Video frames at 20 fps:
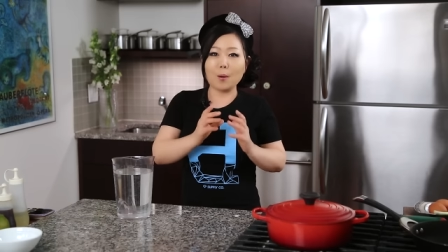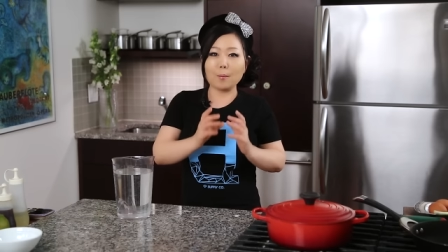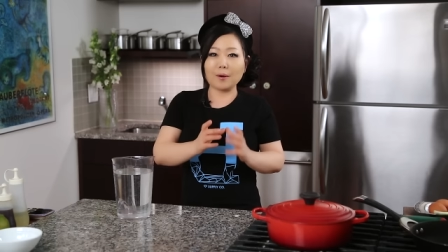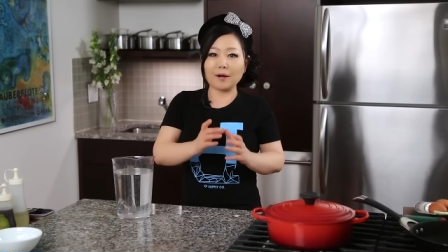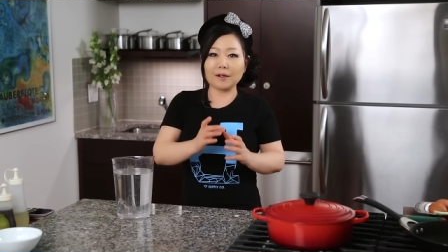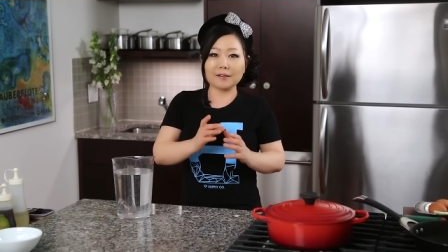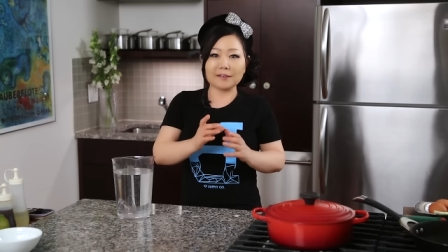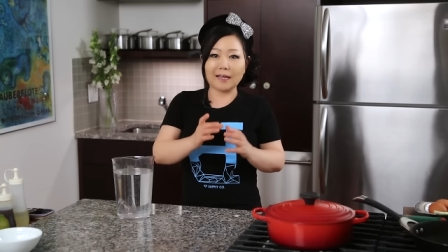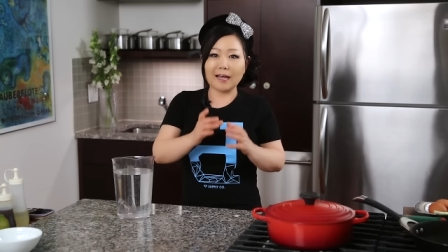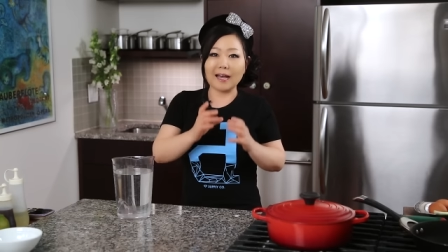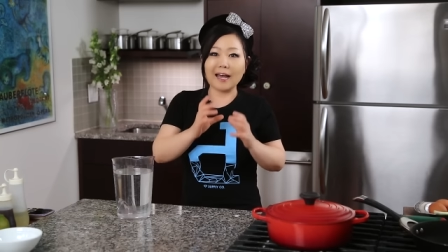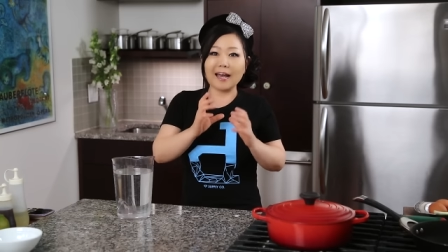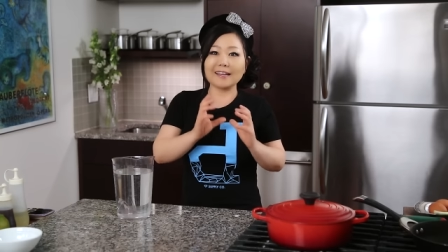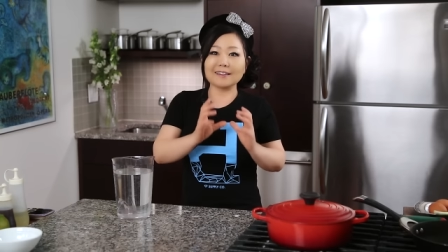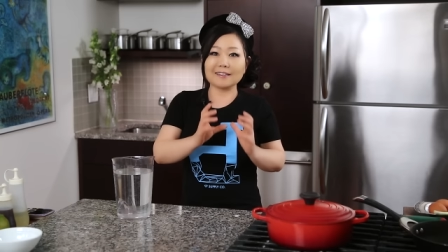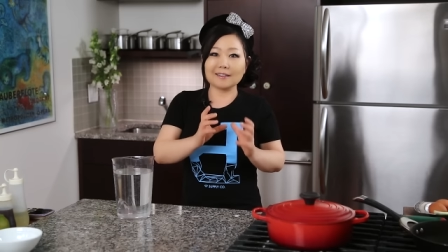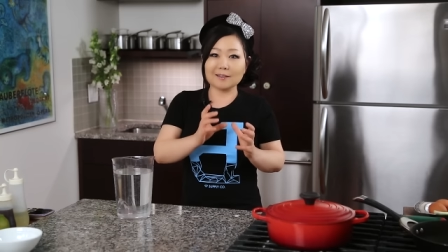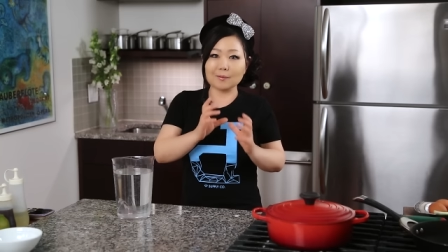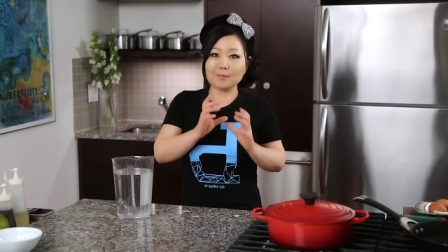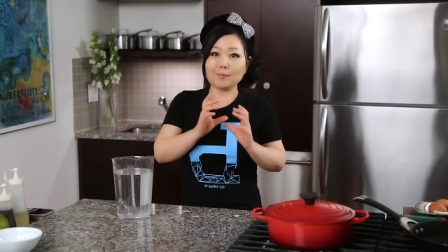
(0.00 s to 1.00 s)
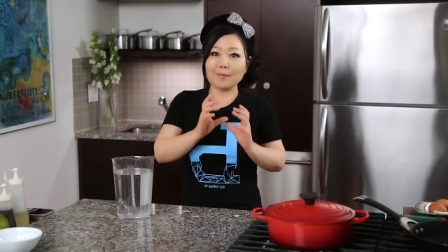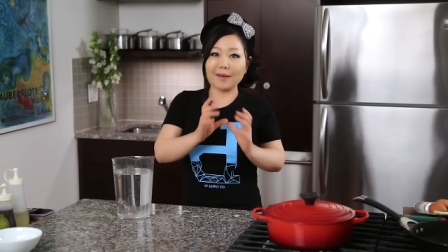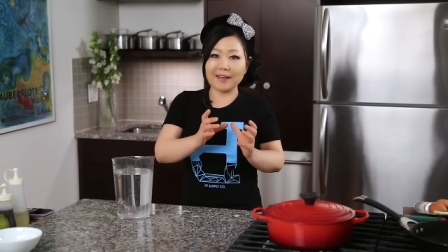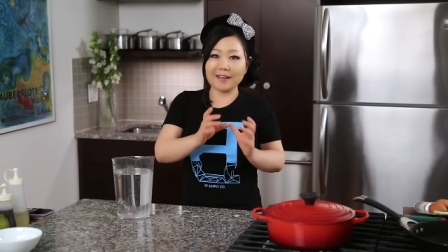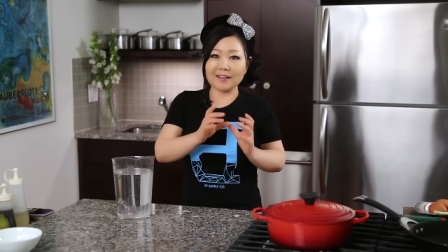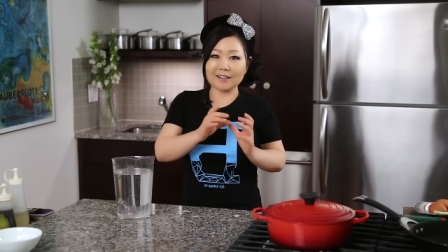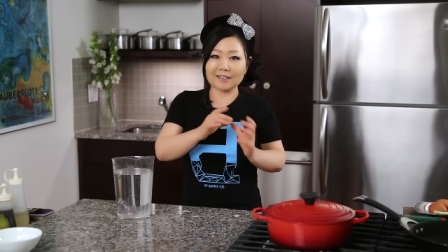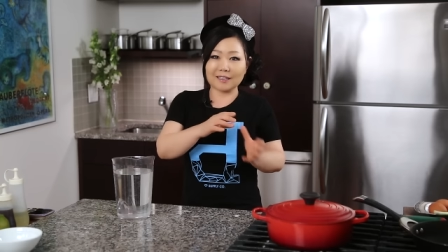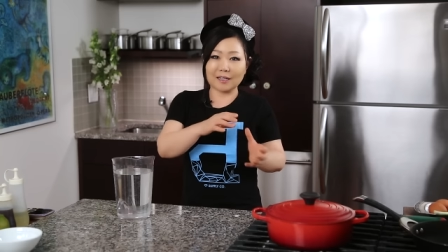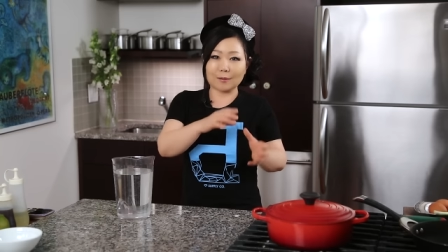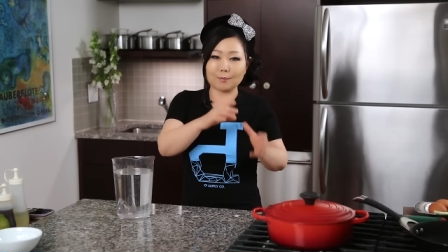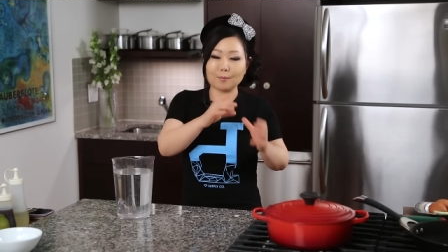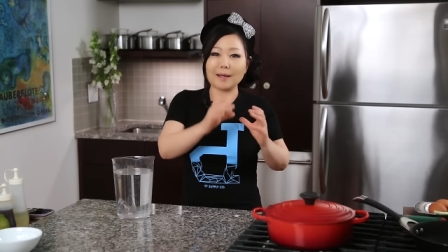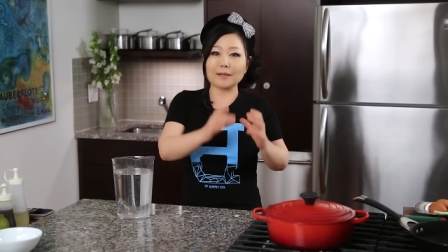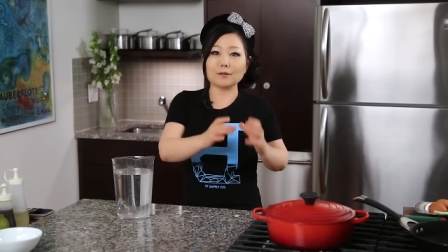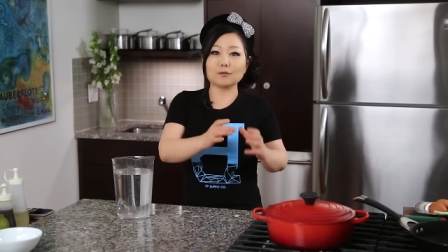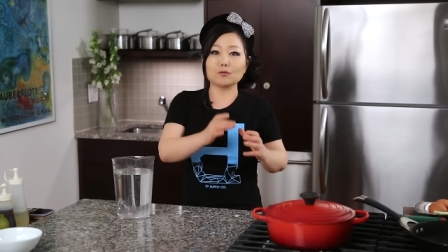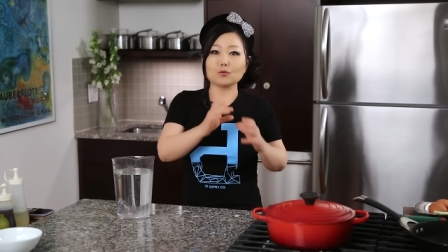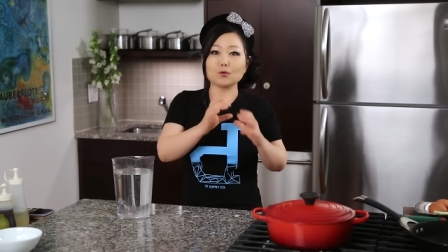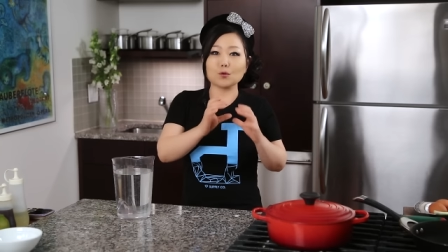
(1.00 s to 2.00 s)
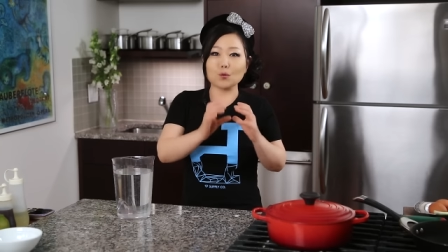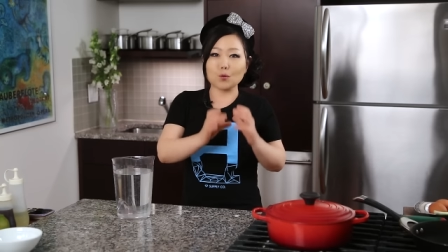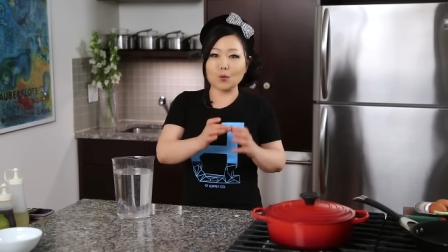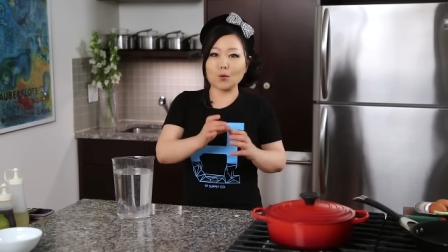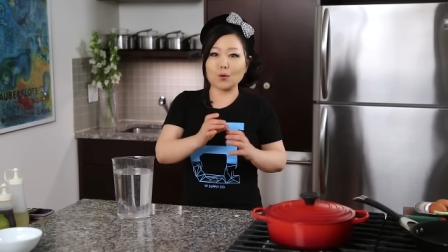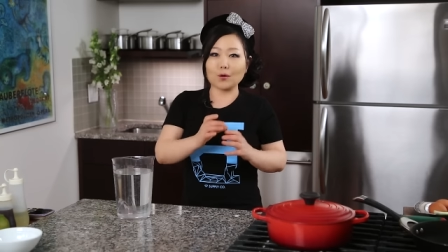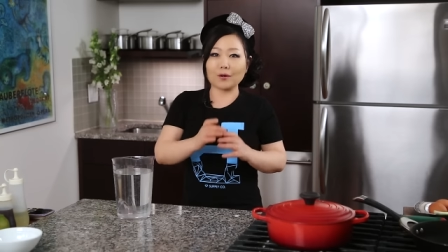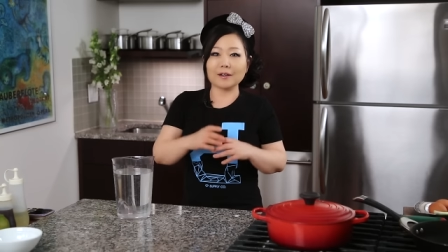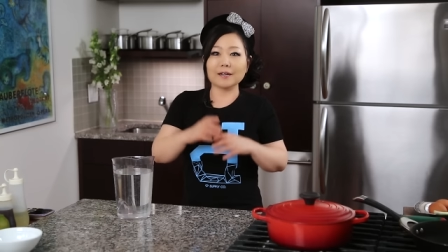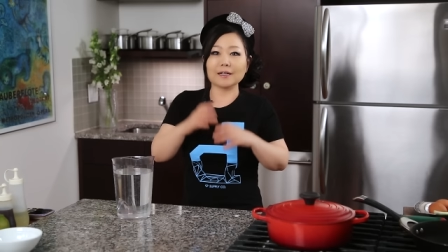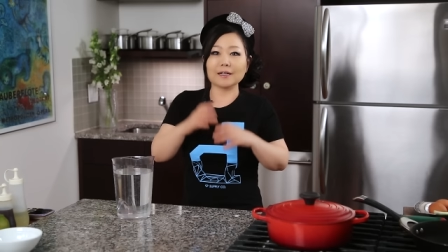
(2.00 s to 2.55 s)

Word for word: but I didn't make the mandu ku.